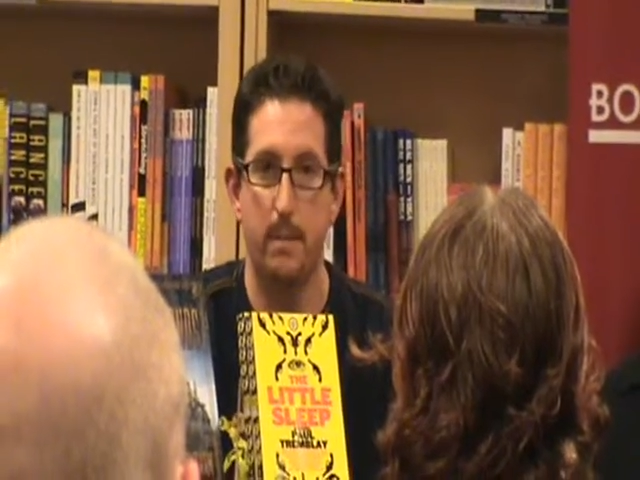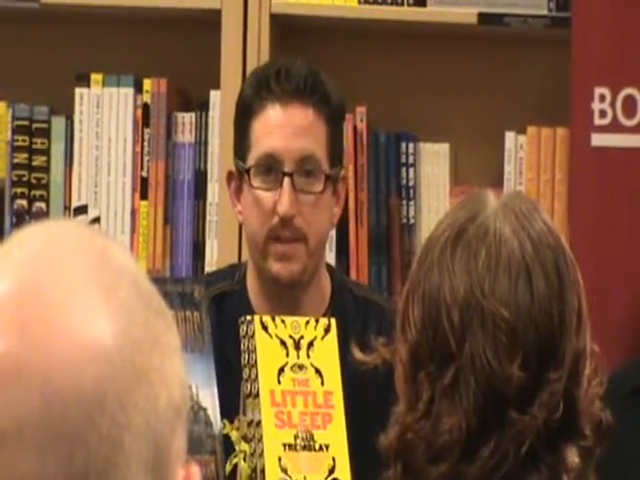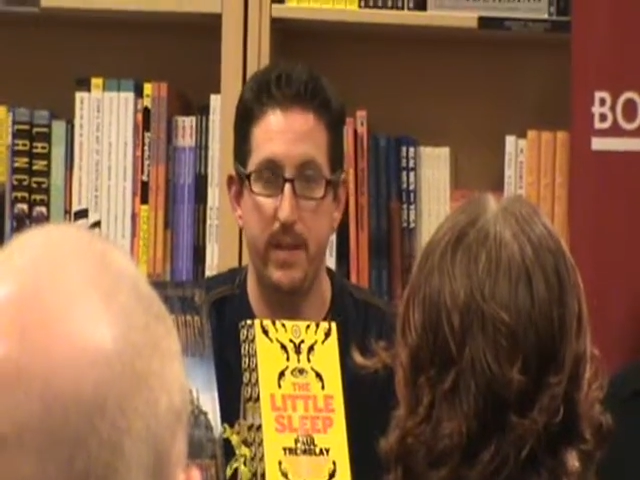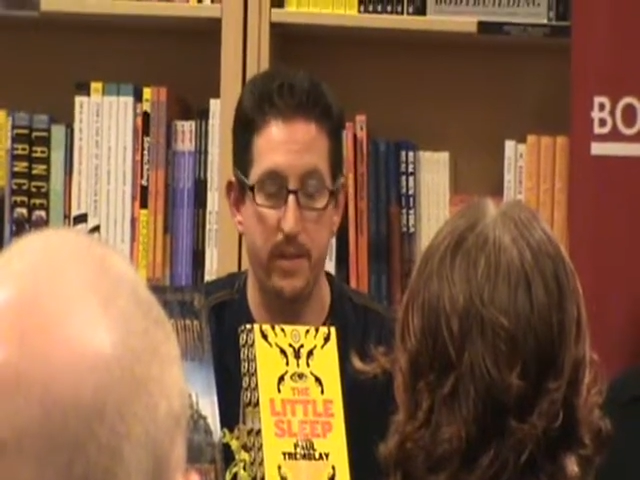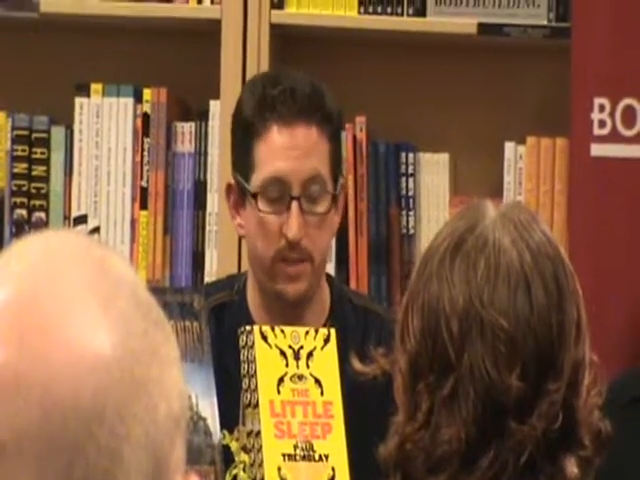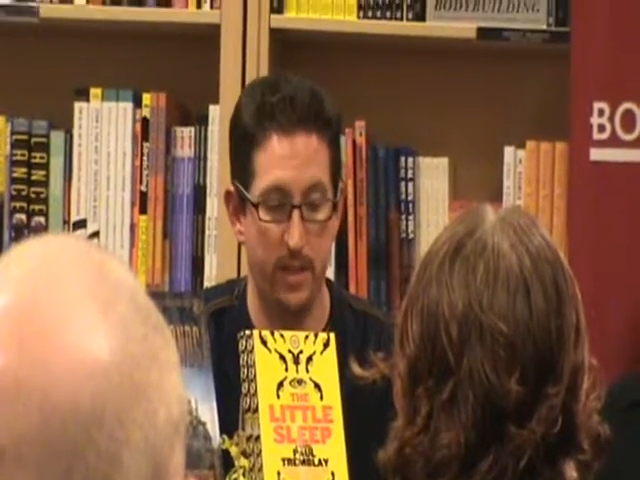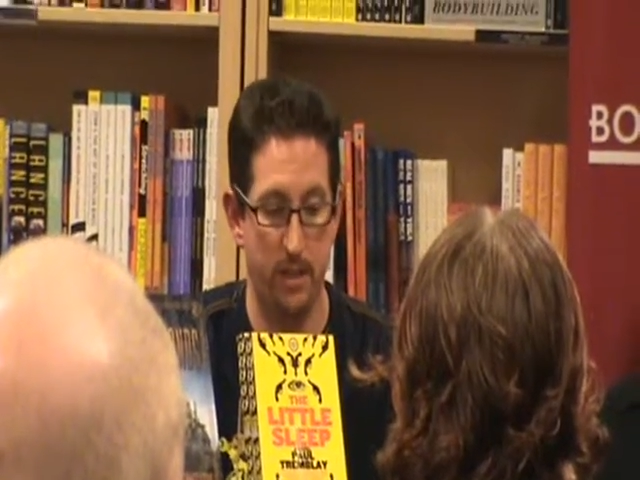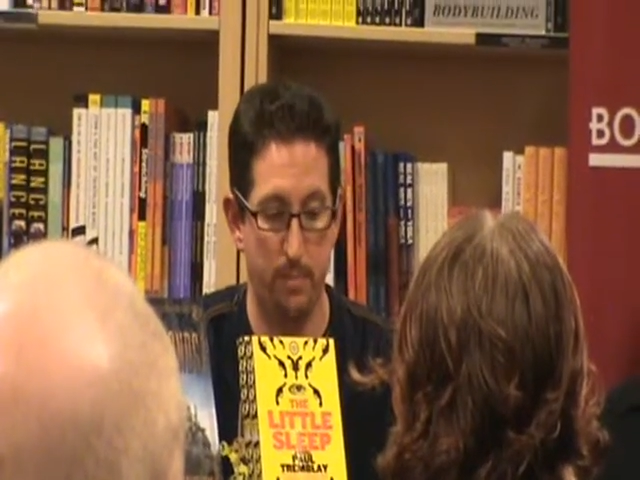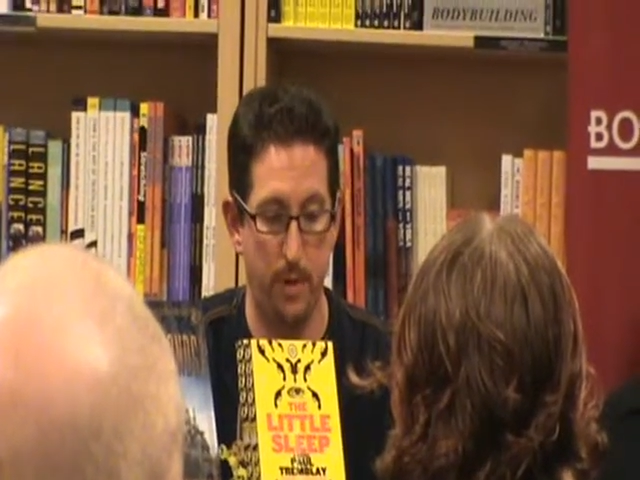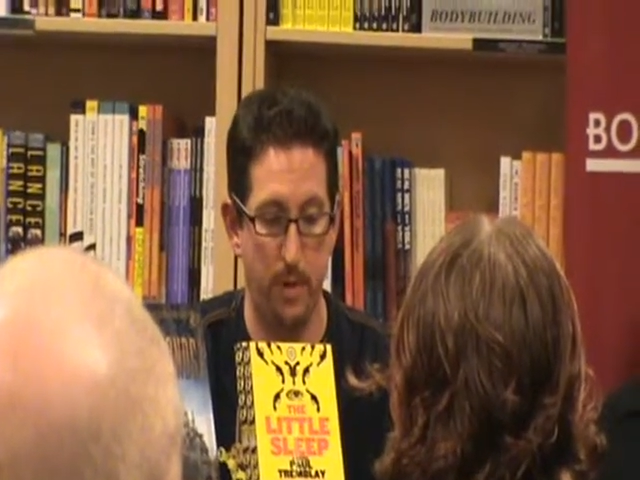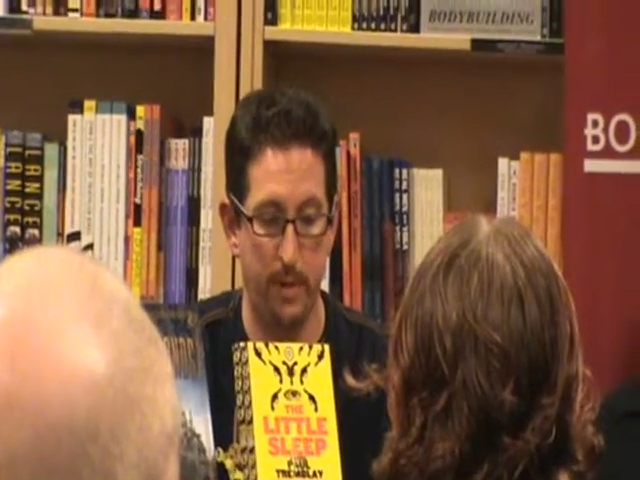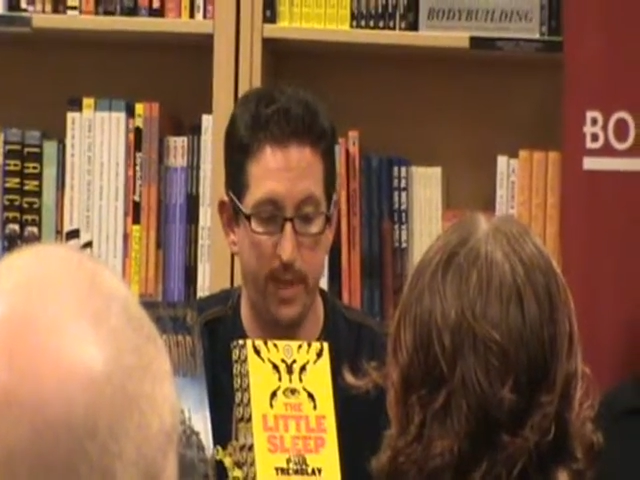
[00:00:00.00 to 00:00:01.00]
but then sings
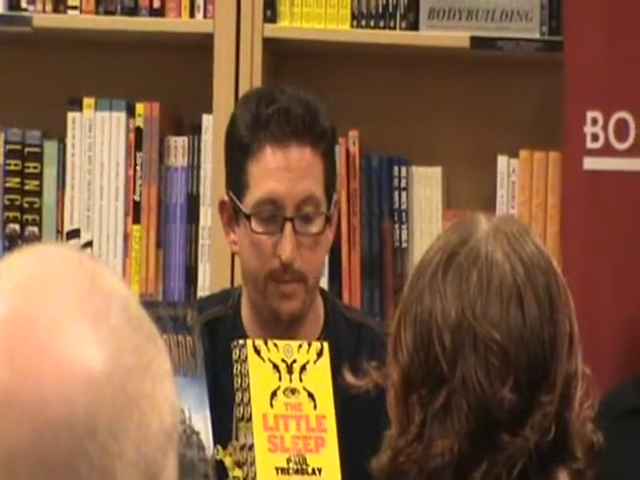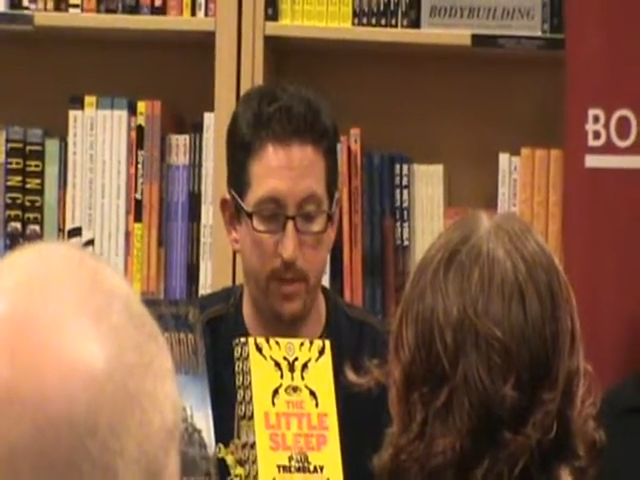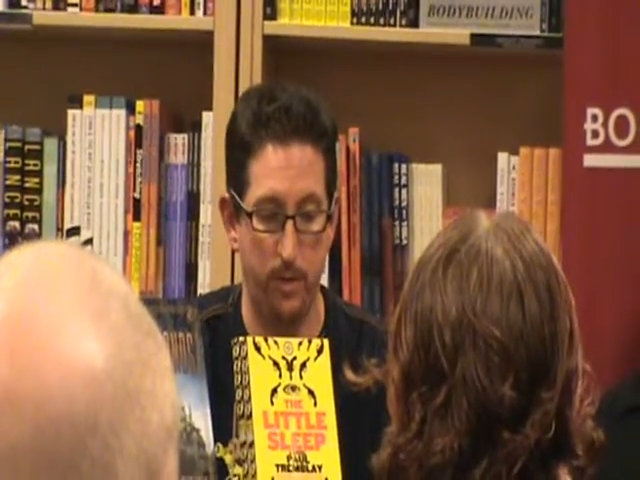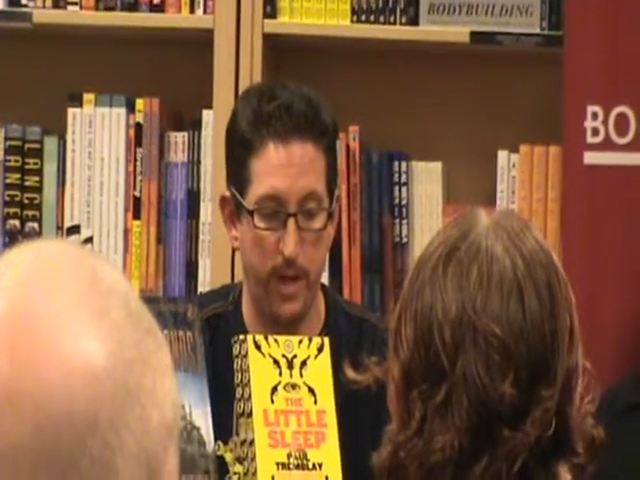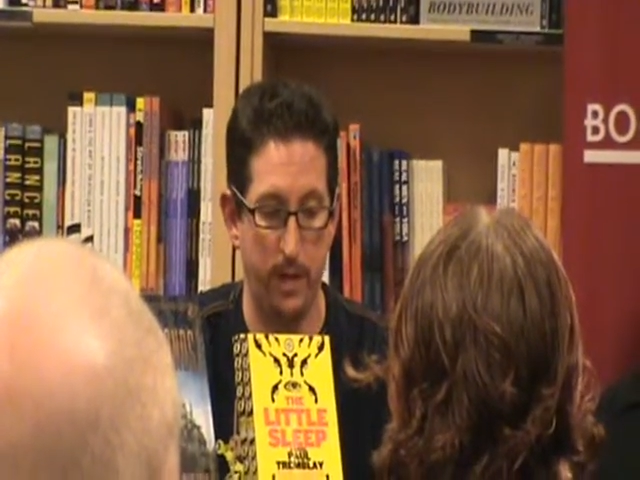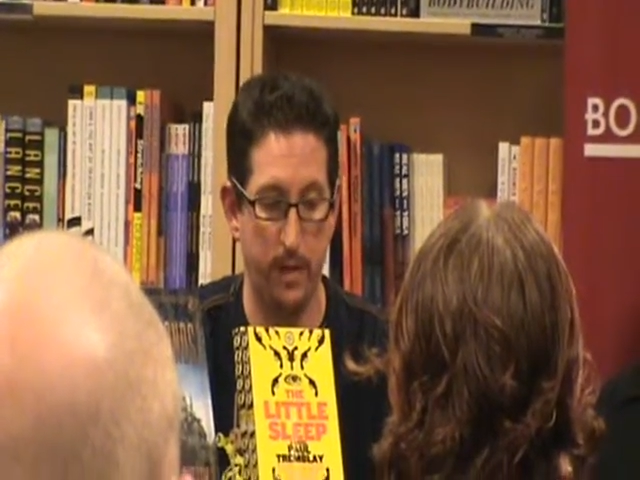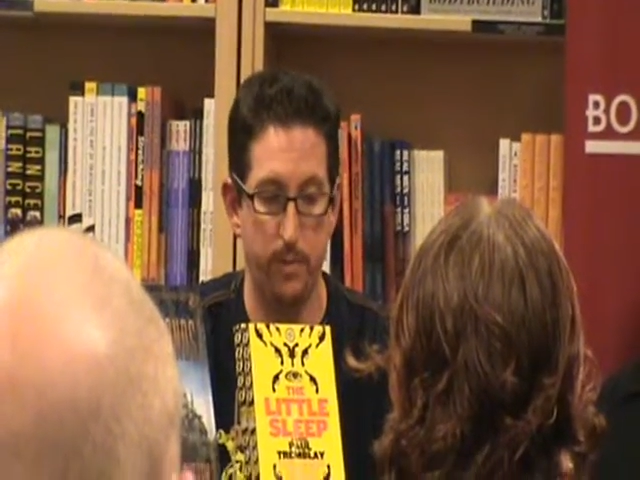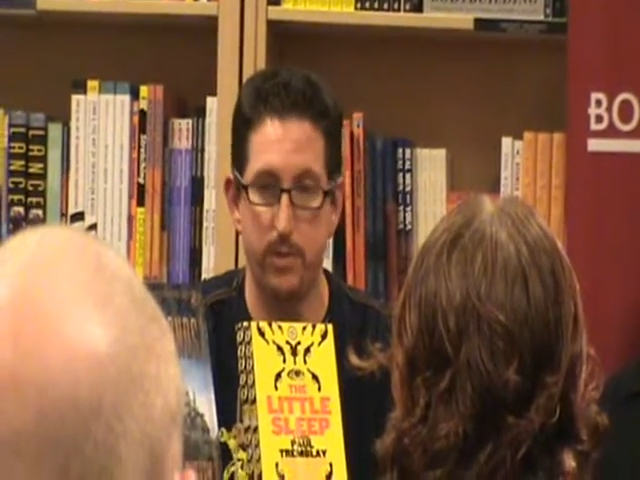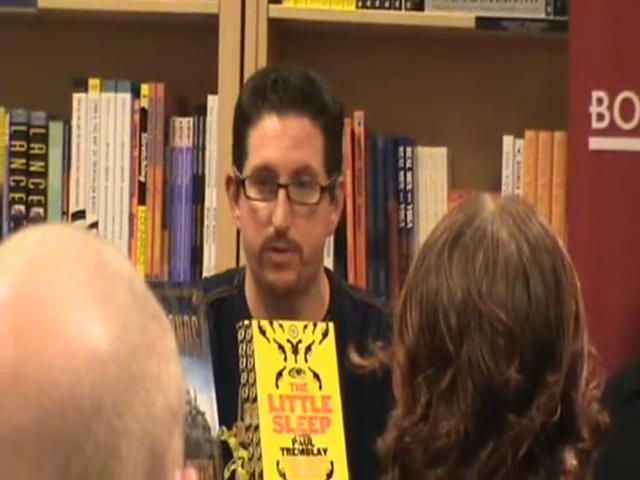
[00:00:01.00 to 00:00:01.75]
ball game correctly,